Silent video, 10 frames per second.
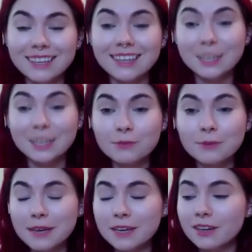it could
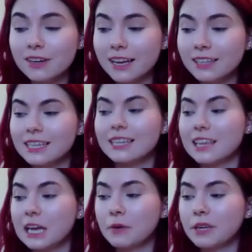be better, and I
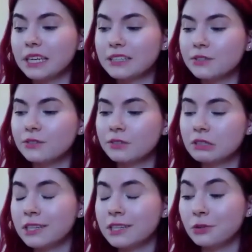think we need to
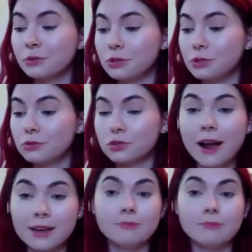continue to
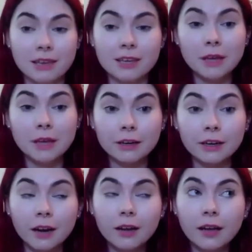try and make it
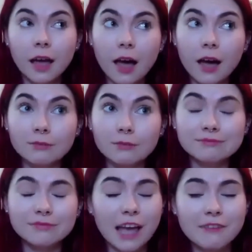better.
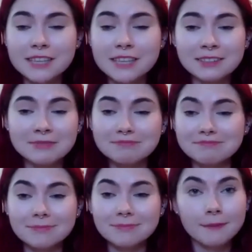I've said it,
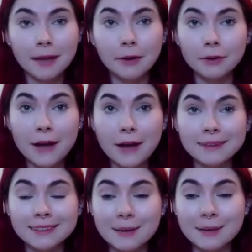I don't know how
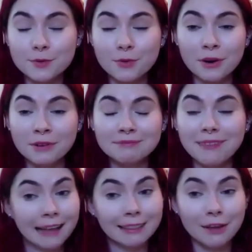many times before.
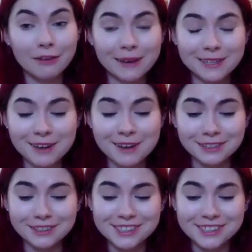I love my
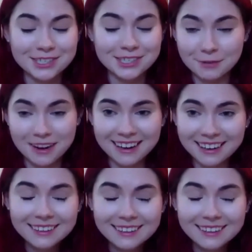doctor. She's great.